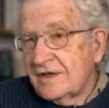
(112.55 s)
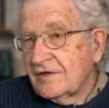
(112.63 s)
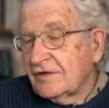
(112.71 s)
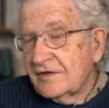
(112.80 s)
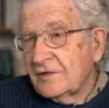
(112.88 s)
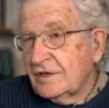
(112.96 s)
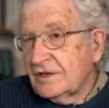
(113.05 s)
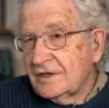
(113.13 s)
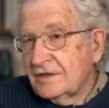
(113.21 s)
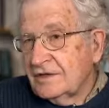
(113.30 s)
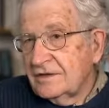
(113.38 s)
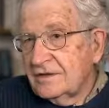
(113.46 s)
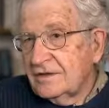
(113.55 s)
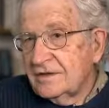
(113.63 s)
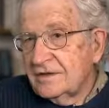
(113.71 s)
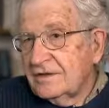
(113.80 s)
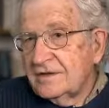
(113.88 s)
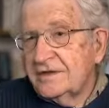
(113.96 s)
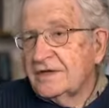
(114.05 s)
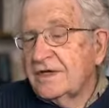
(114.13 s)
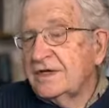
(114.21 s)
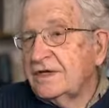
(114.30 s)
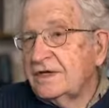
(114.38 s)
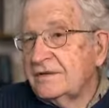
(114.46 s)
everyone,
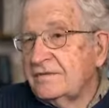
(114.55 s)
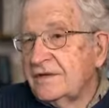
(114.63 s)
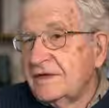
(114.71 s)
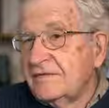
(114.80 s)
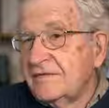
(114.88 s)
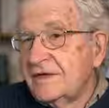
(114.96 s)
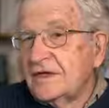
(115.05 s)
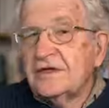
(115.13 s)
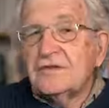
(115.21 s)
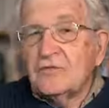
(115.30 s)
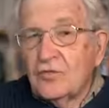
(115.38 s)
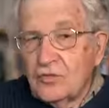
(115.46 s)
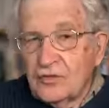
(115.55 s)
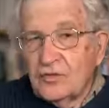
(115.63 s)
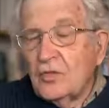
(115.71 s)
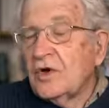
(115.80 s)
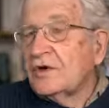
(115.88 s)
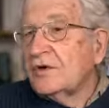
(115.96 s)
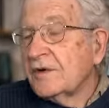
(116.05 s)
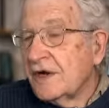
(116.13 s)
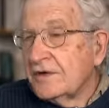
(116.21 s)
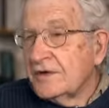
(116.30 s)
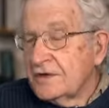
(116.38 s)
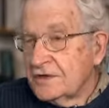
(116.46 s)
say, wander
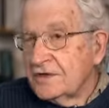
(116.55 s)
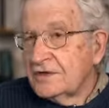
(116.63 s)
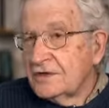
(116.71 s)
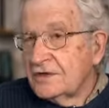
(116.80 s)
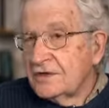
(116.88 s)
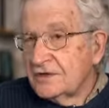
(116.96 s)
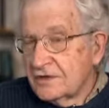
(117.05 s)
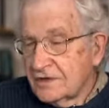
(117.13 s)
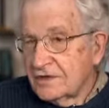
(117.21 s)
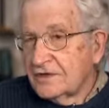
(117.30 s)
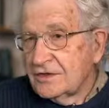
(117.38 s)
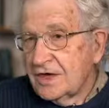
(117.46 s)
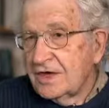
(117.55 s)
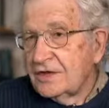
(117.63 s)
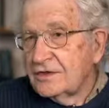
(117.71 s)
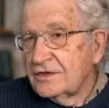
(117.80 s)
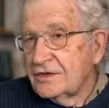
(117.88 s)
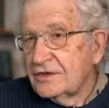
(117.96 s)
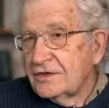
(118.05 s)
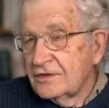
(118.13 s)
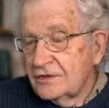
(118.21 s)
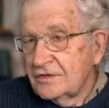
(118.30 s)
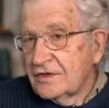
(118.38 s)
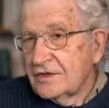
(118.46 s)
around this institution, science
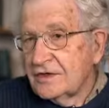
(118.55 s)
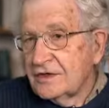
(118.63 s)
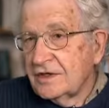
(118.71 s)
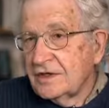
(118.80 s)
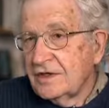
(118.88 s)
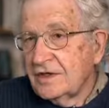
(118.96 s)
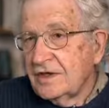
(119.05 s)
university.